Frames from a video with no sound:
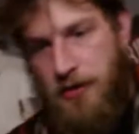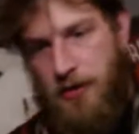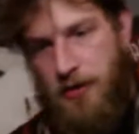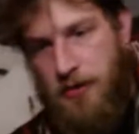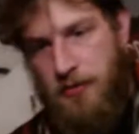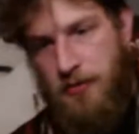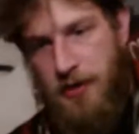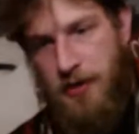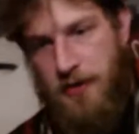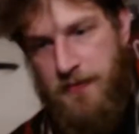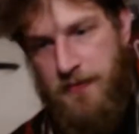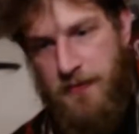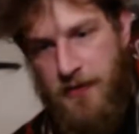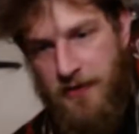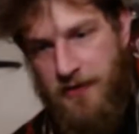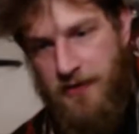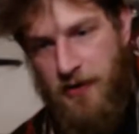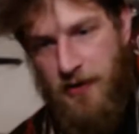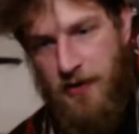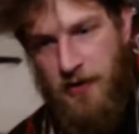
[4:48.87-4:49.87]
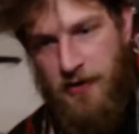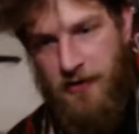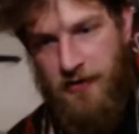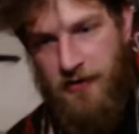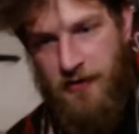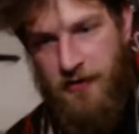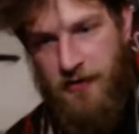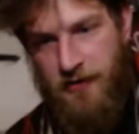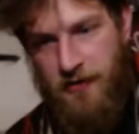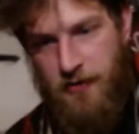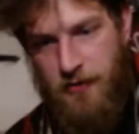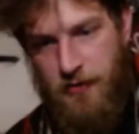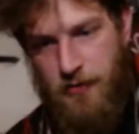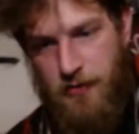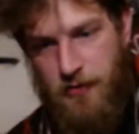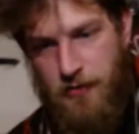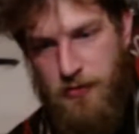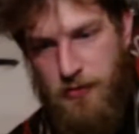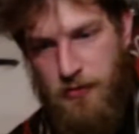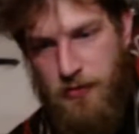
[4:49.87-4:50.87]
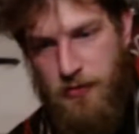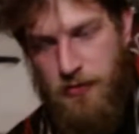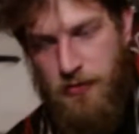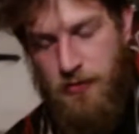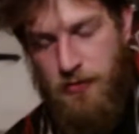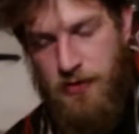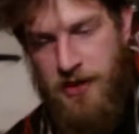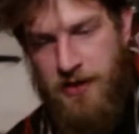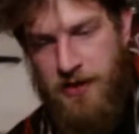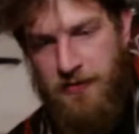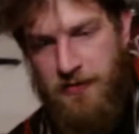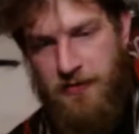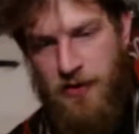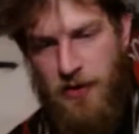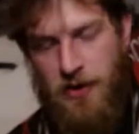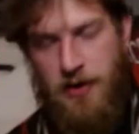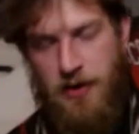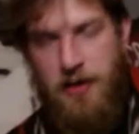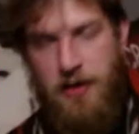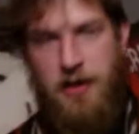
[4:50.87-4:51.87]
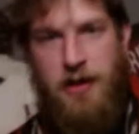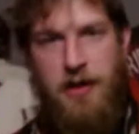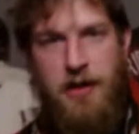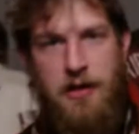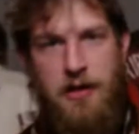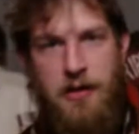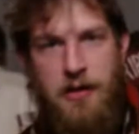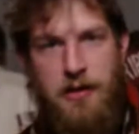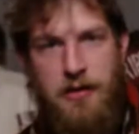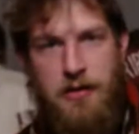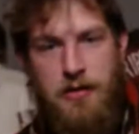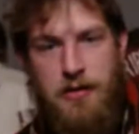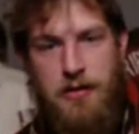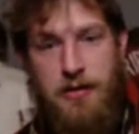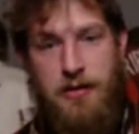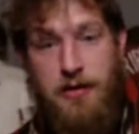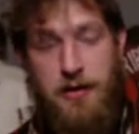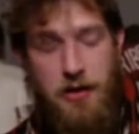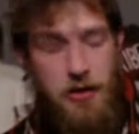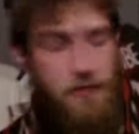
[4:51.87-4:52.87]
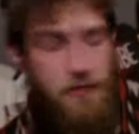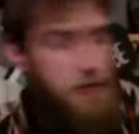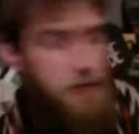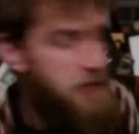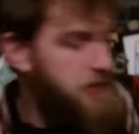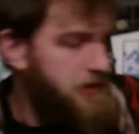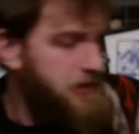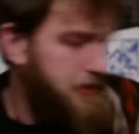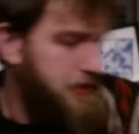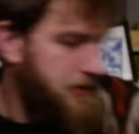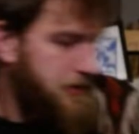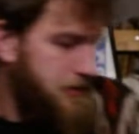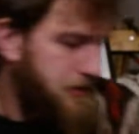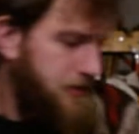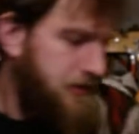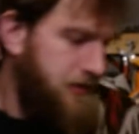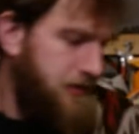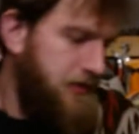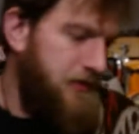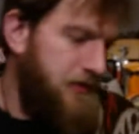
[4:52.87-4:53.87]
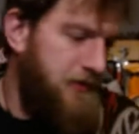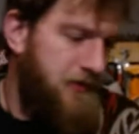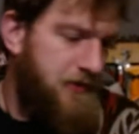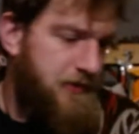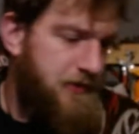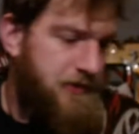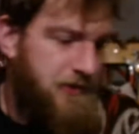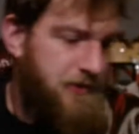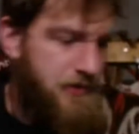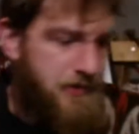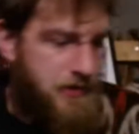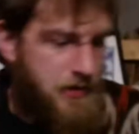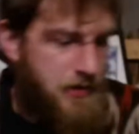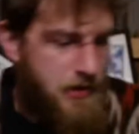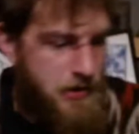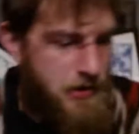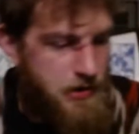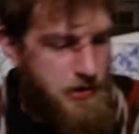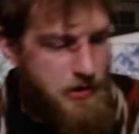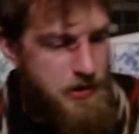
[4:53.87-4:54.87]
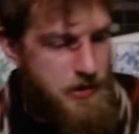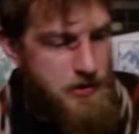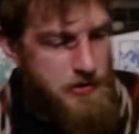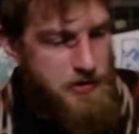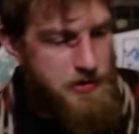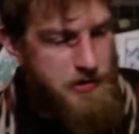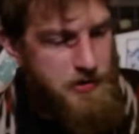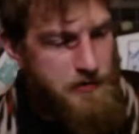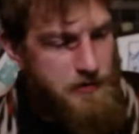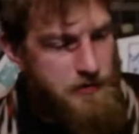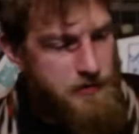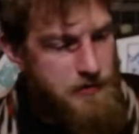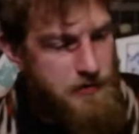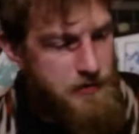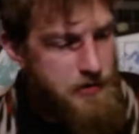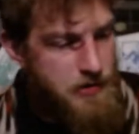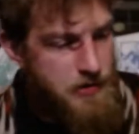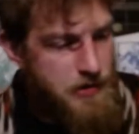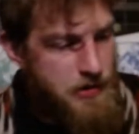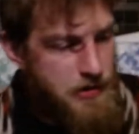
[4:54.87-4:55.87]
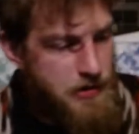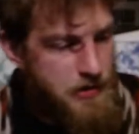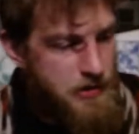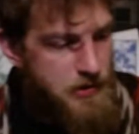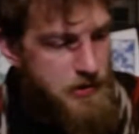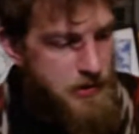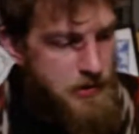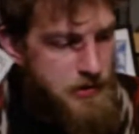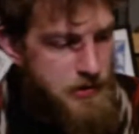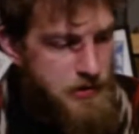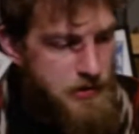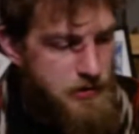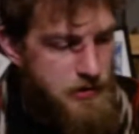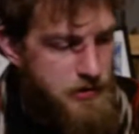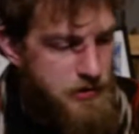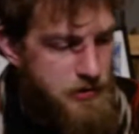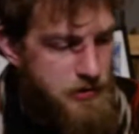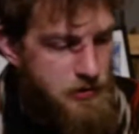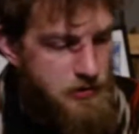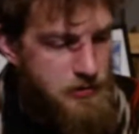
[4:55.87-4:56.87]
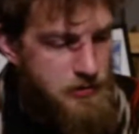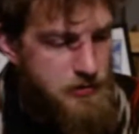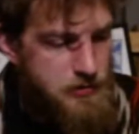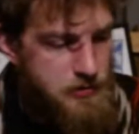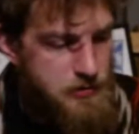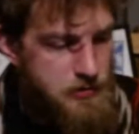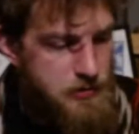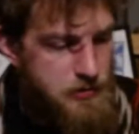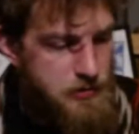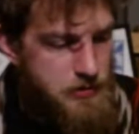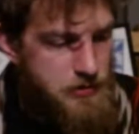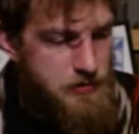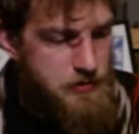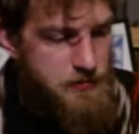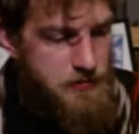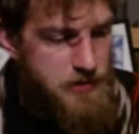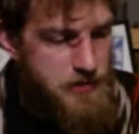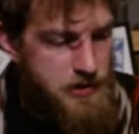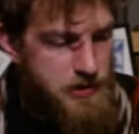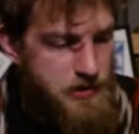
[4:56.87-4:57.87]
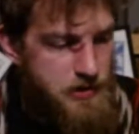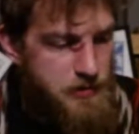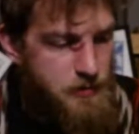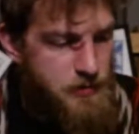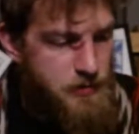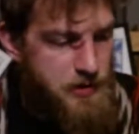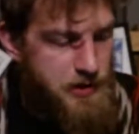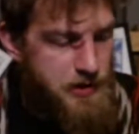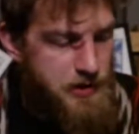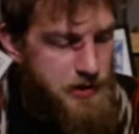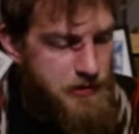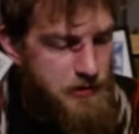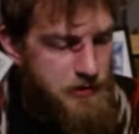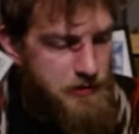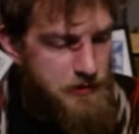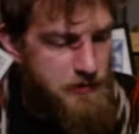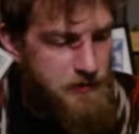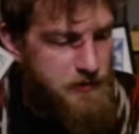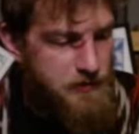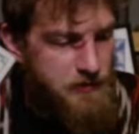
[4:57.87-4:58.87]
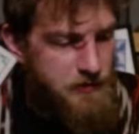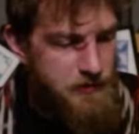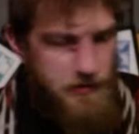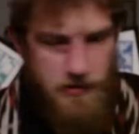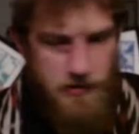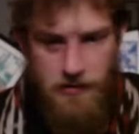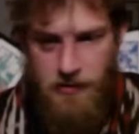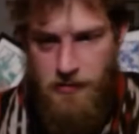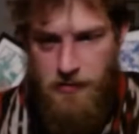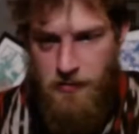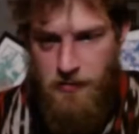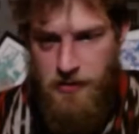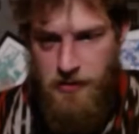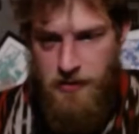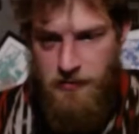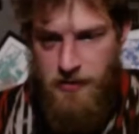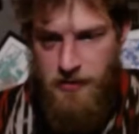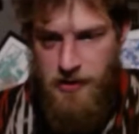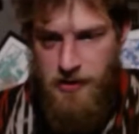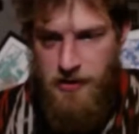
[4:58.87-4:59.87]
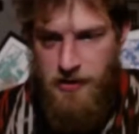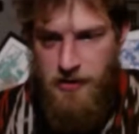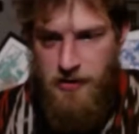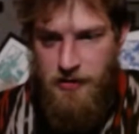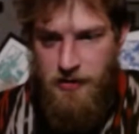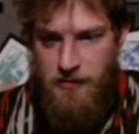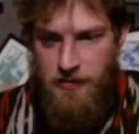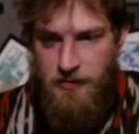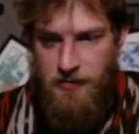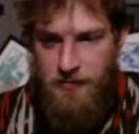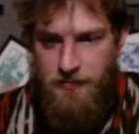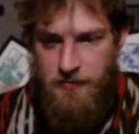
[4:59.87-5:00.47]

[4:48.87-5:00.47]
ready for this holiday season to get started and then get over with. Because, yay, holidays. It'll be what it is, dealing with everything it is.